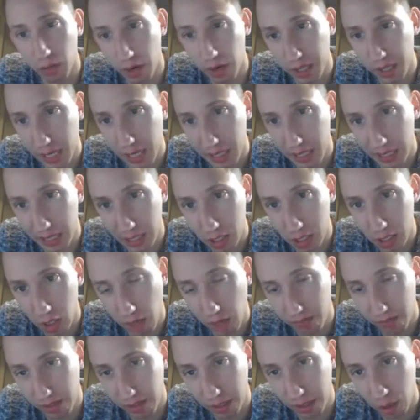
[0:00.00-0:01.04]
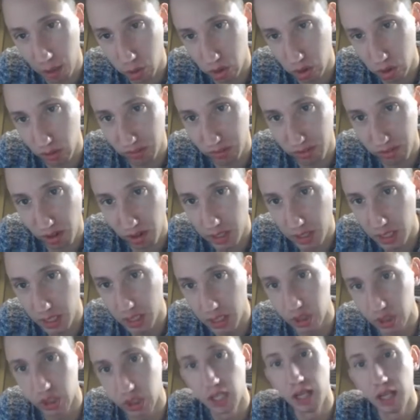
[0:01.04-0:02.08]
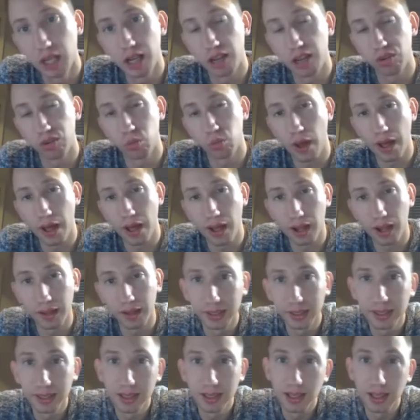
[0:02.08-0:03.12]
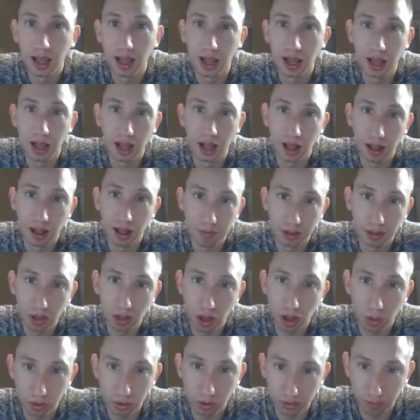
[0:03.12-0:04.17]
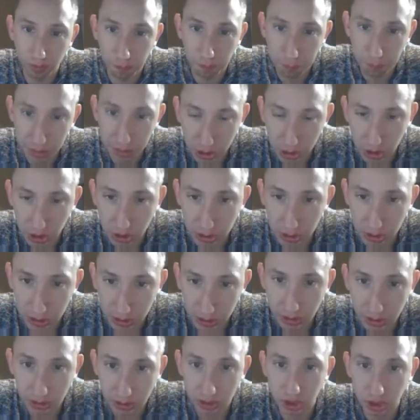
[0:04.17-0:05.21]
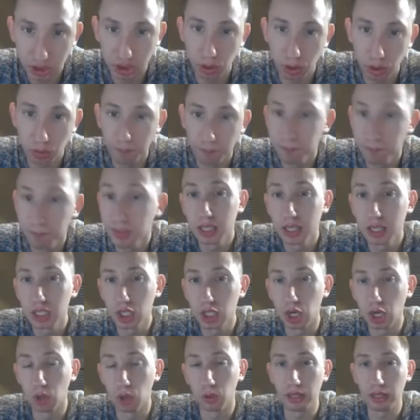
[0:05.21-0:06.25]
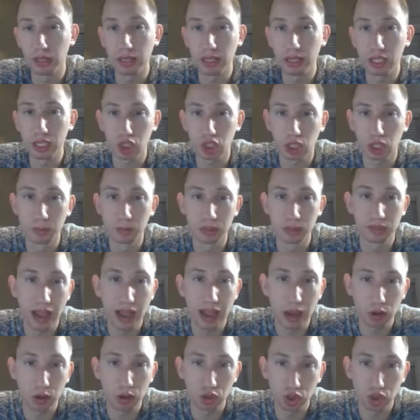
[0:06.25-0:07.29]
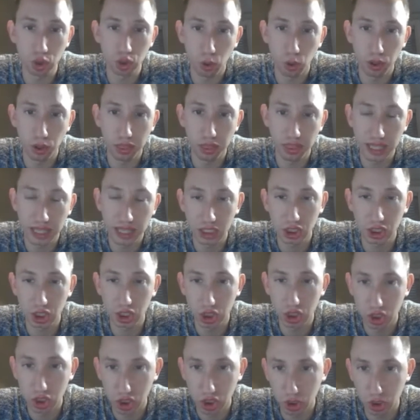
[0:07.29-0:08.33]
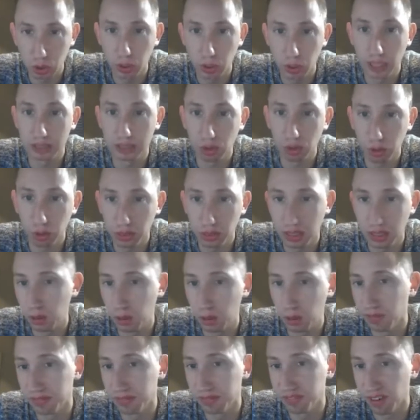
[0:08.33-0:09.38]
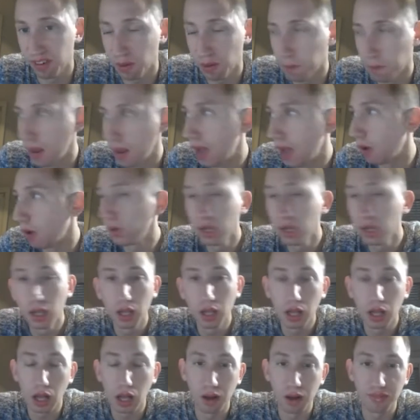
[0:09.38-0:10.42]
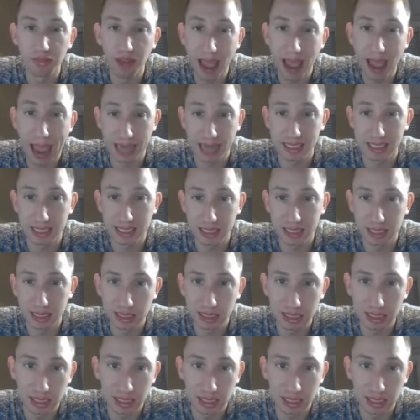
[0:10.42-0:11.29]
You kind of get a lot of like coastal frontage as well, along with some beaches here. So, in terms of outdoor things to do, I do think you have a fair amount of access